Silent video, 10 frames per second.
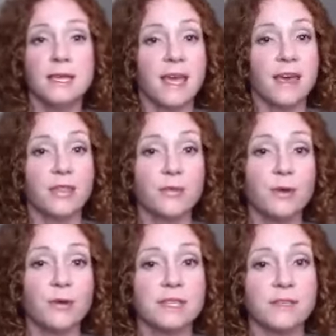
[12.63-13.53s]
get
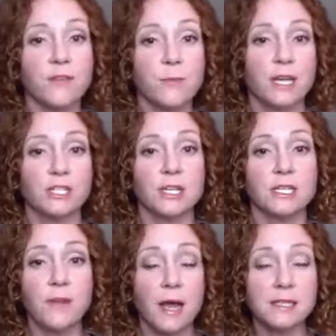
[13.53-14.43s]
through this information
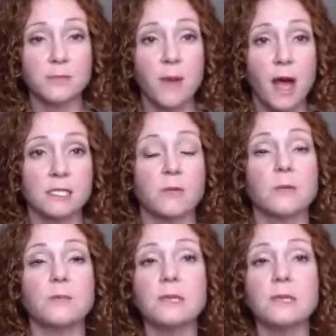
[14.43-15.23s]
as fast as possible.